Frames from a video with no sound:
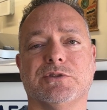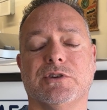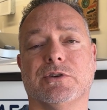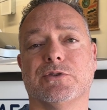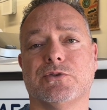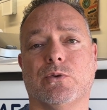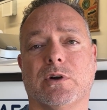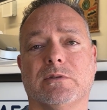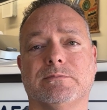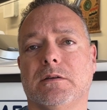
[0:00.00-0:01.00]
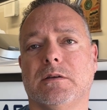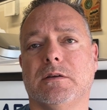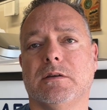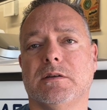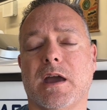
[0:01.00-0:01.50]
near shore.
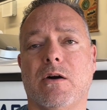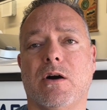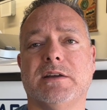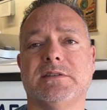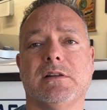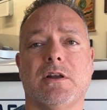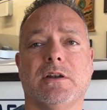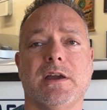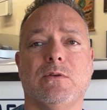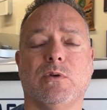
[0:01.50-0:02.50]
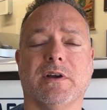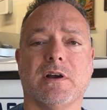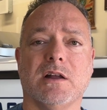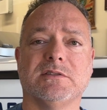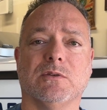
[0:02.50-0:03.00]
Now, I sail on a lake with a
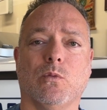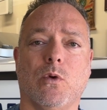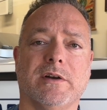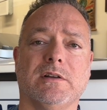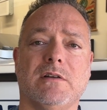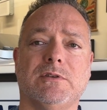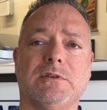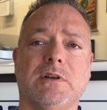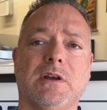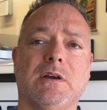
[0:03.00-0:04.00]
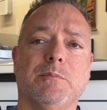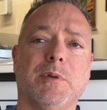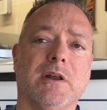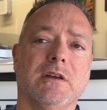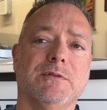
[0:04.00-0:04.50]
constant water level,
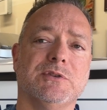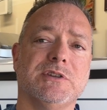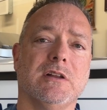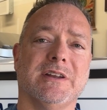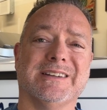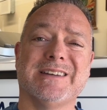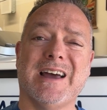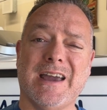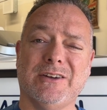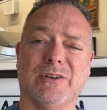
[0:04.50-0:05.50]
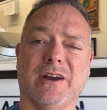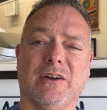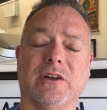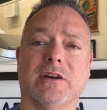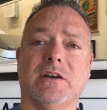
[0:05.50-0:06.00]
but if you sail in a tidal
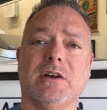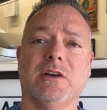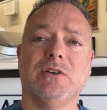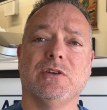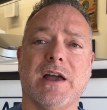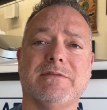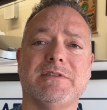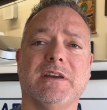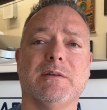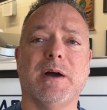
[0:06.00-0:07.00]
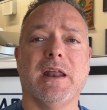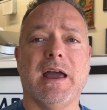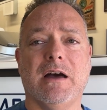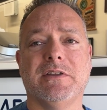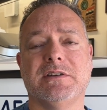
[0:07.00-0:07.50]
area, you'll have to think about
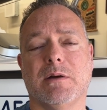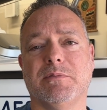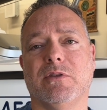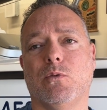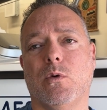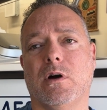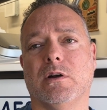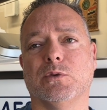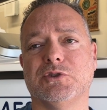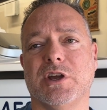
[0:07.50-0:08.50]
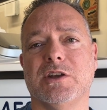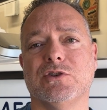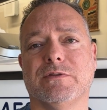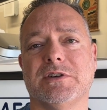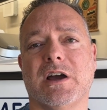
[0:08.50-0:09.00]
how the depth of the water will change
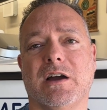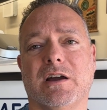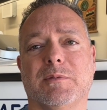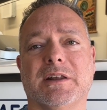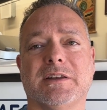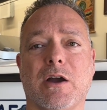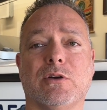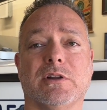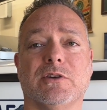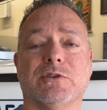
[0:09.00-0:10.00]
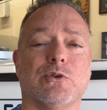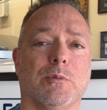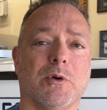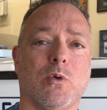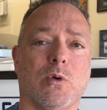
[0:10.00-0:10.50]
over time and calculate your scope
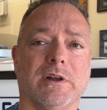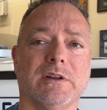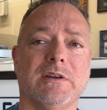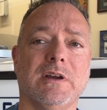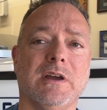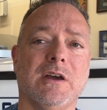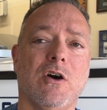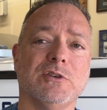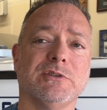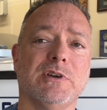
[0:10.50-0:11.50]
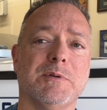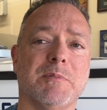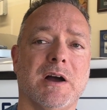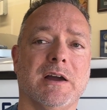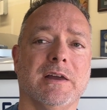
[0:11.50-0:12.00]
accordingly. Also keep in
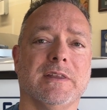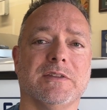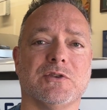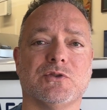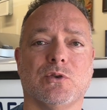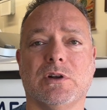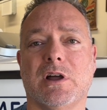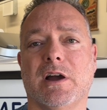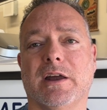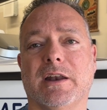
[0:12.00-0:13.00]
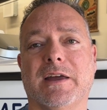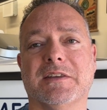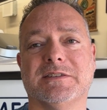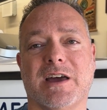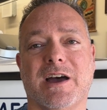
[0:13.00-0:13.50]
mind that the shoreline and the
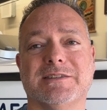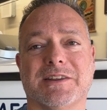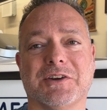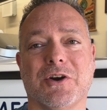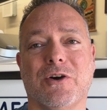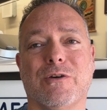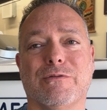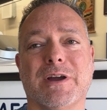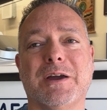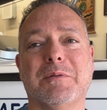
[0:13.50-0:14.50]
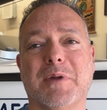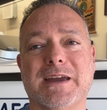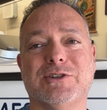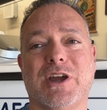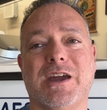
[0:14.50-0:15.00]
size of the cove may
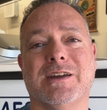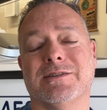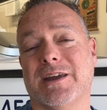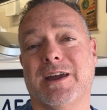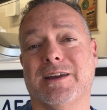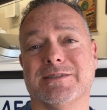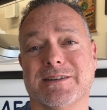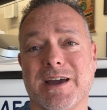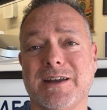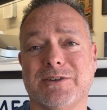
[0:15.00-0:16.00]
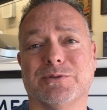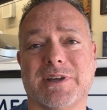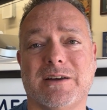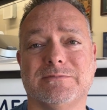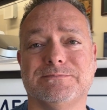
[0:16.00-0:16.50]
change as the tide goes out.